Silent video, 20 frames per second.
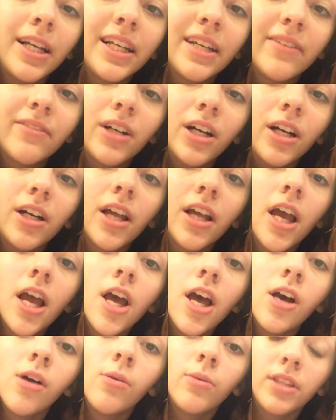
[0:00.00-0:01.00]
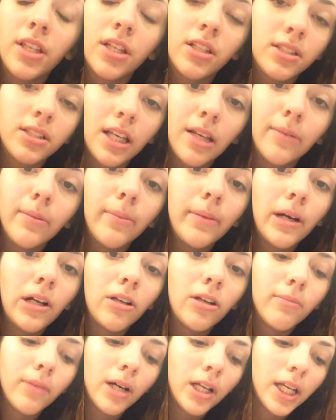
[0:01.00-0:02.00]
of gift card with the same
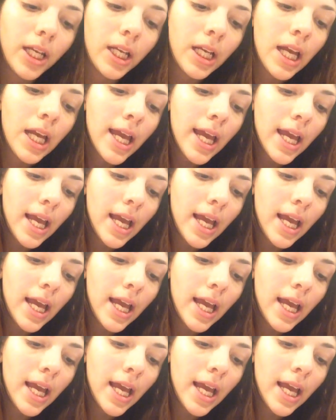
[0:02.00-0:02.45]
amount of money,